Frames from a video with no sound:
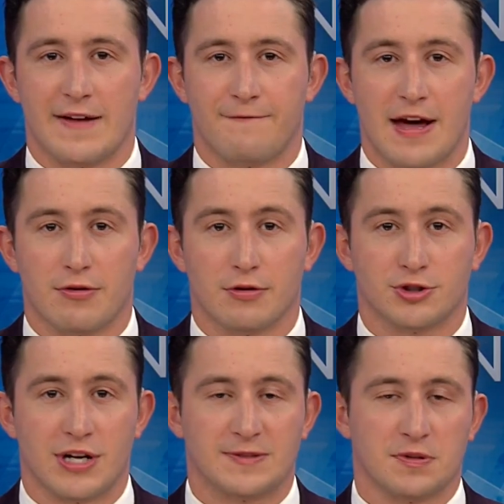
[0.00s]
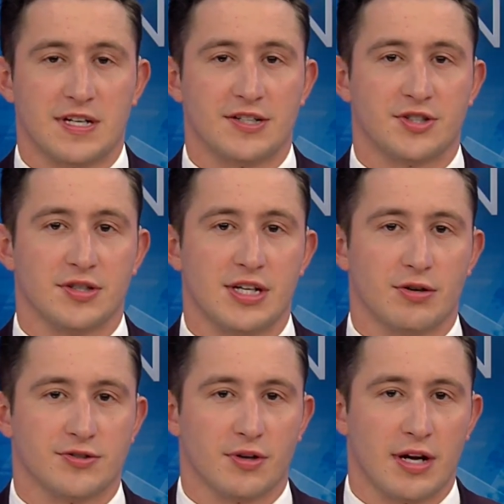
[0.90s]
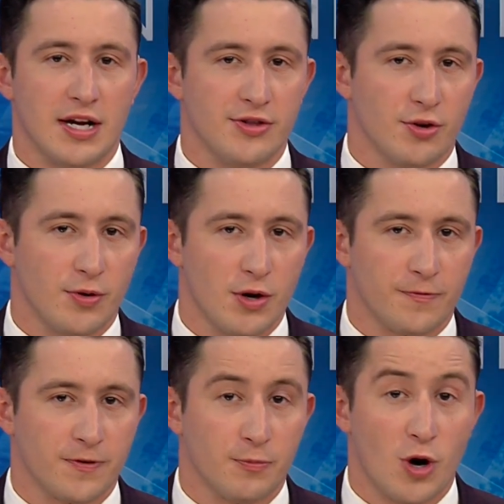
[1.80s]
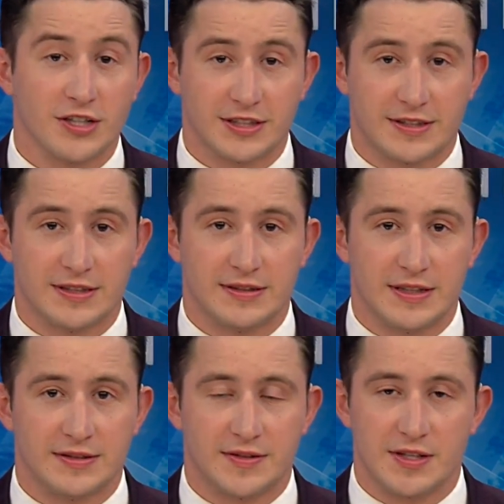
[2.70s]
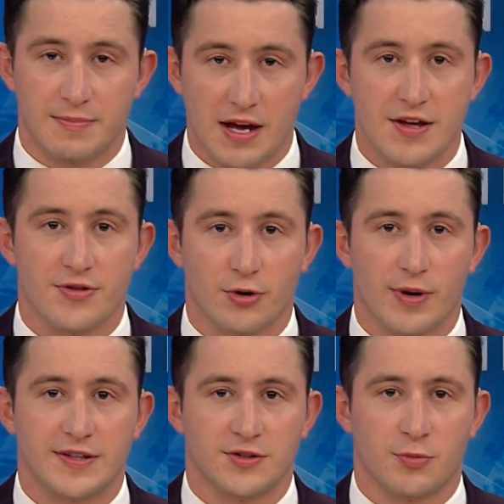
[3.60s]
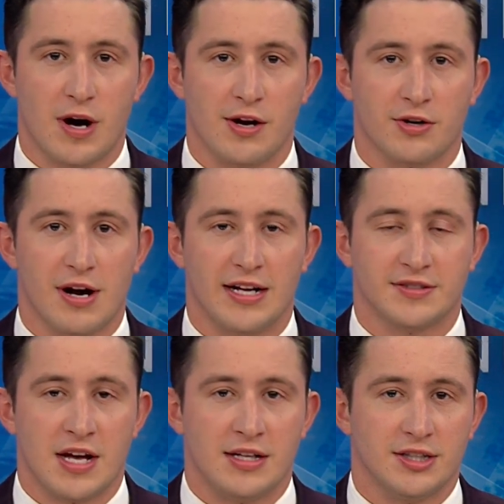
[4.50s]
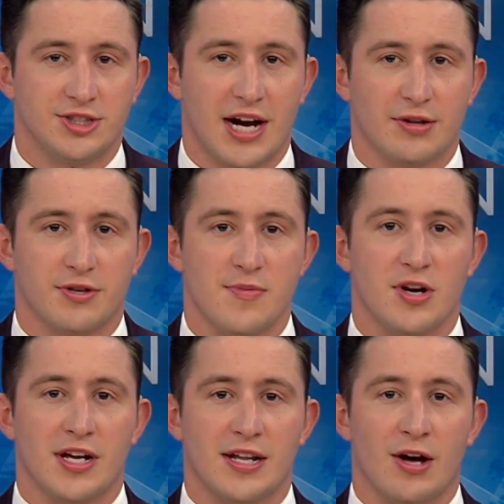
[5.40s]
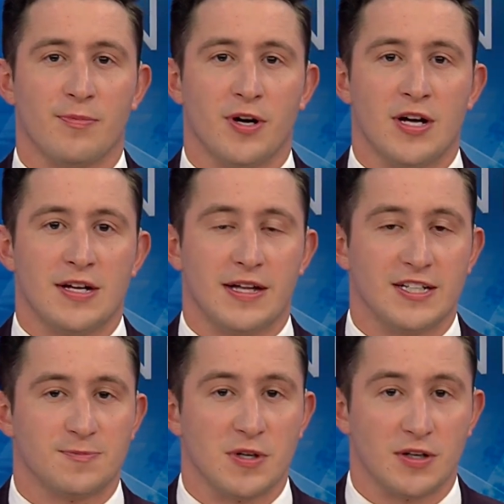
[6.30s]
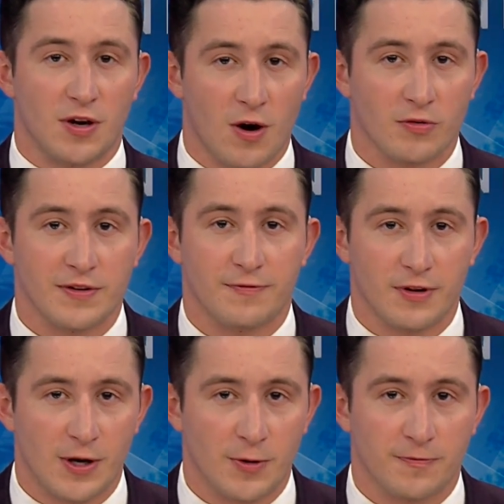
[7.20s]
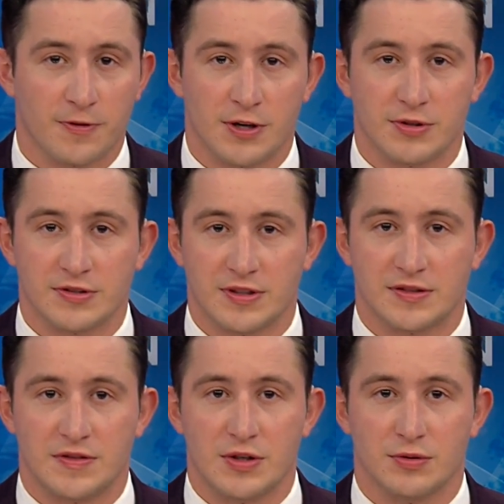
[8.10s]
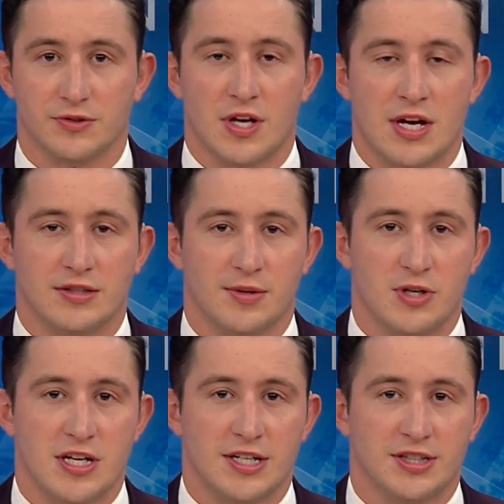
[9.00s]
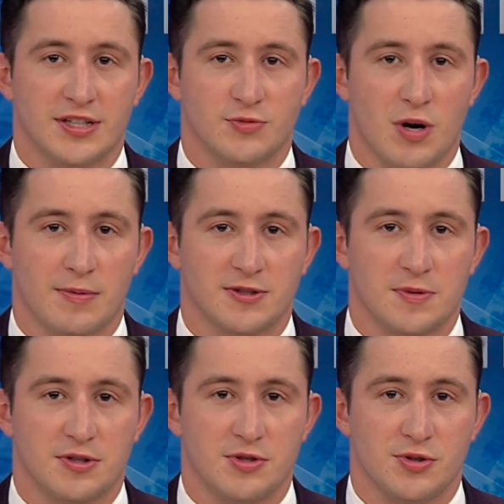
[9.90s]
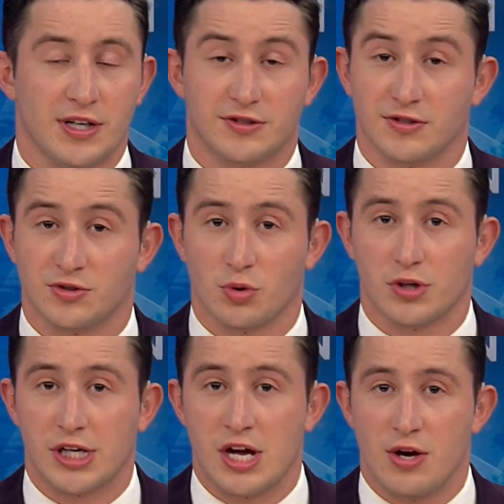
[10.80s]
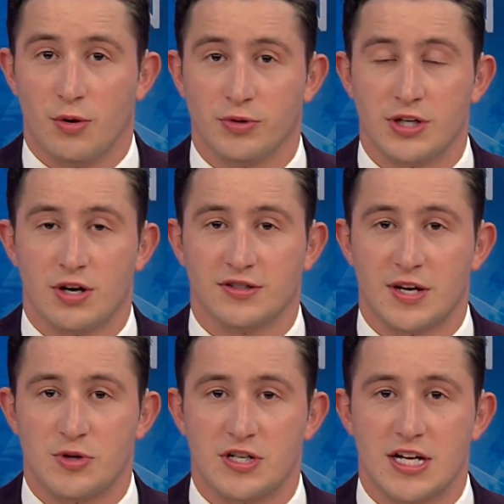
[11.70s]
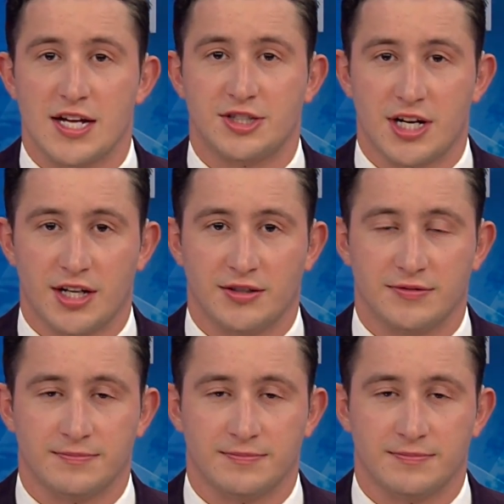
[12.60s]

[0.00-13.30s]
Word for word: Federal transportation leaders are hitting the road from Washington, D.C., making their way to the Wiregrass, the Shiloh community in Elba that has been calling for help for nearly six years. WDHN's Robert Smith Jr. has the story only on WDHN.